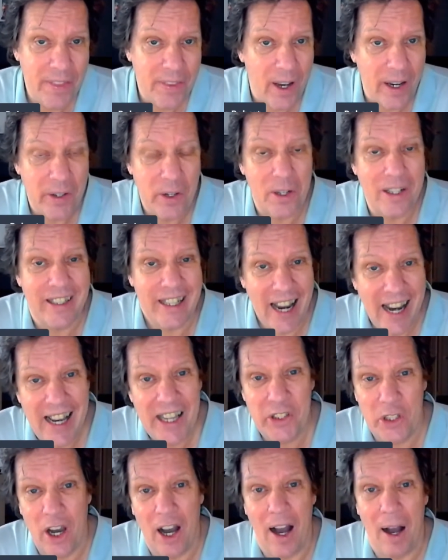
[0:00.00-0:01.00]
on your day
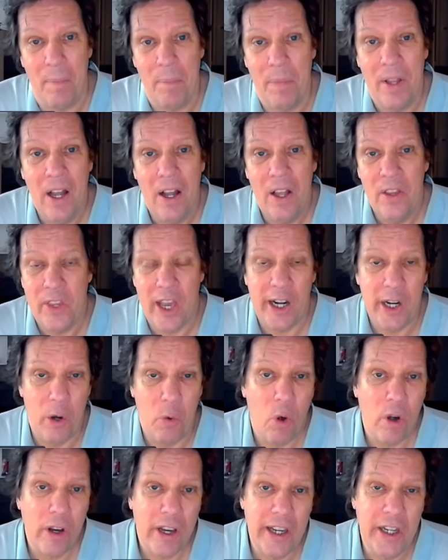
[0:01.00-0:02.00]
job that you're
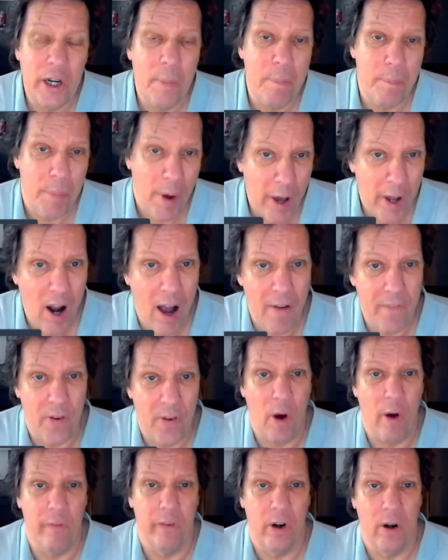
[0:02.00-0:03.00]
working your butt off
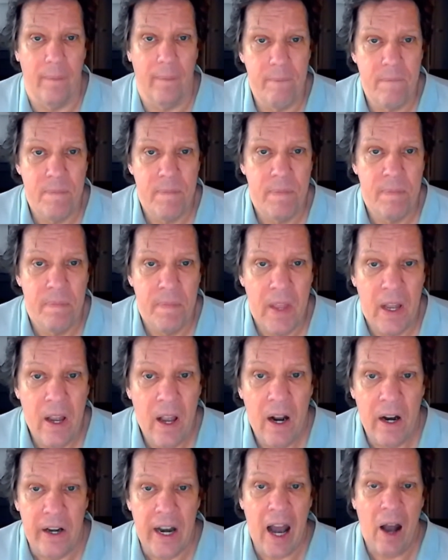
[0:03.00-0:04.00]
over.
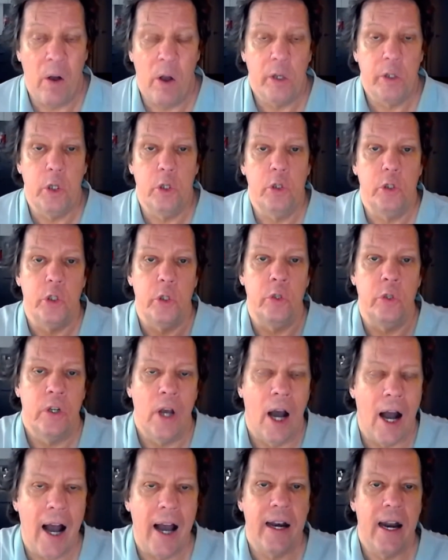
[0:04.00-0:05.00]
Now, you do
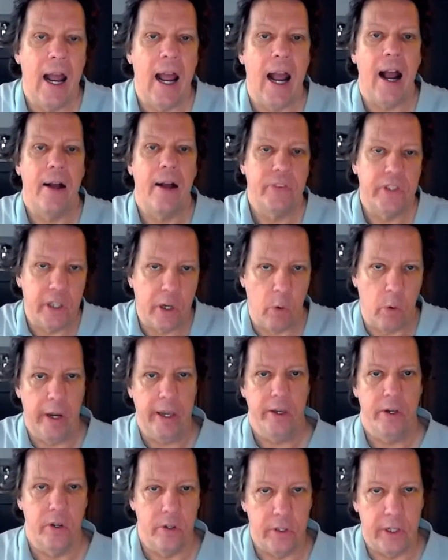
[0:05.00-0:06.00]
not have to quit
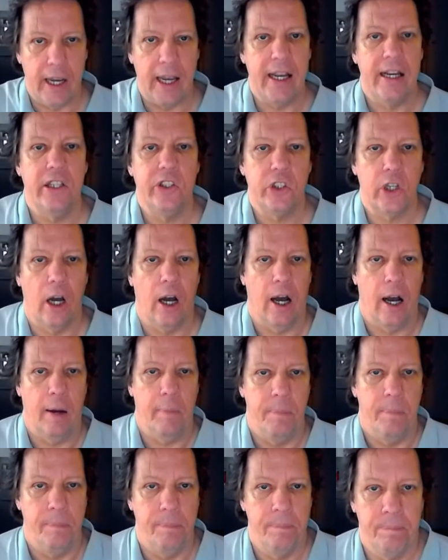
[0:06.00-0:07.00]
your day job.
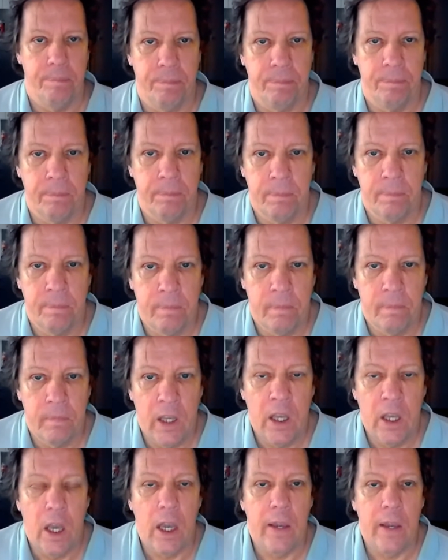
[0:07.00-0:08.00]

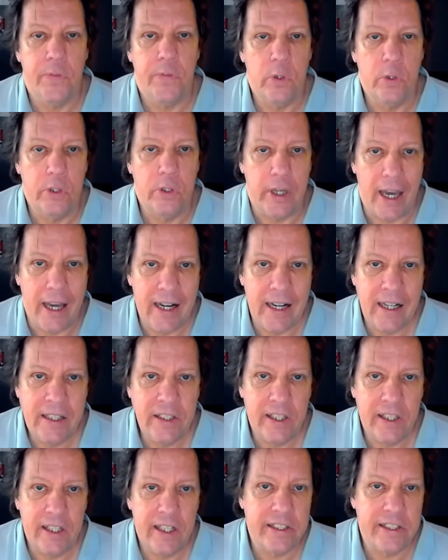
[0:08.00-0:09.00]
If you get
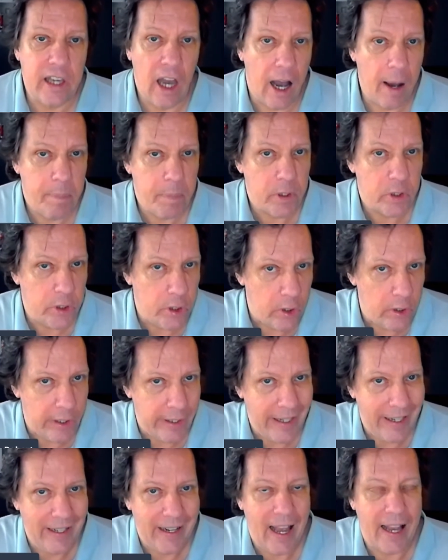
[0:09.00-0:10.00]
into this
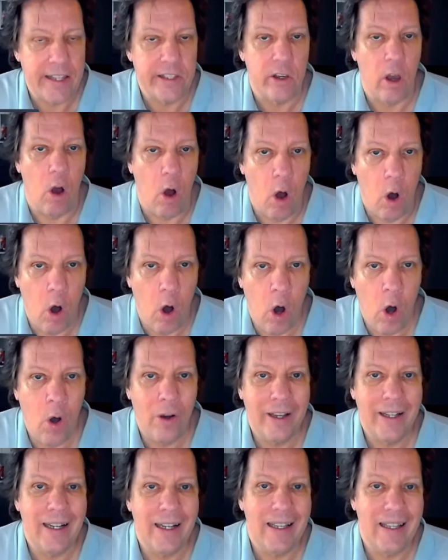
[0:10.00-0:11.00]
opportunity, that's all
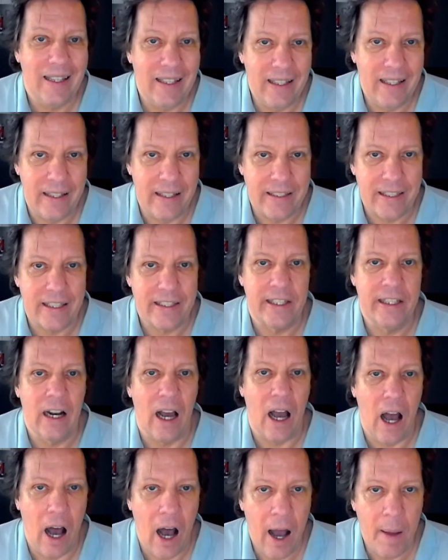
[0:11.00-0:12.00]
it is. It's an
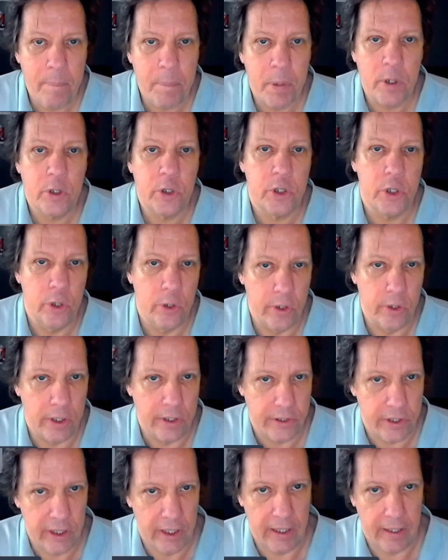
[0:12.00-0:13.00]

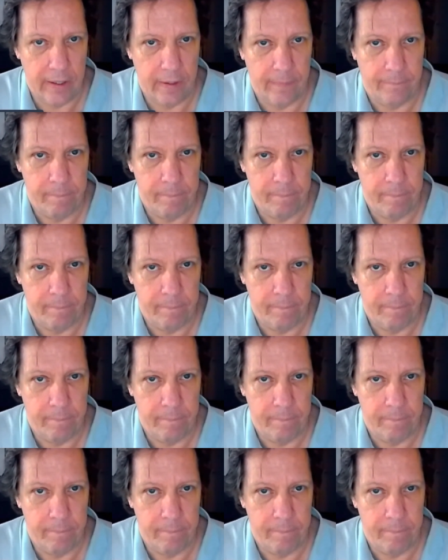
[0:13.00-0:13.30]
opportunity.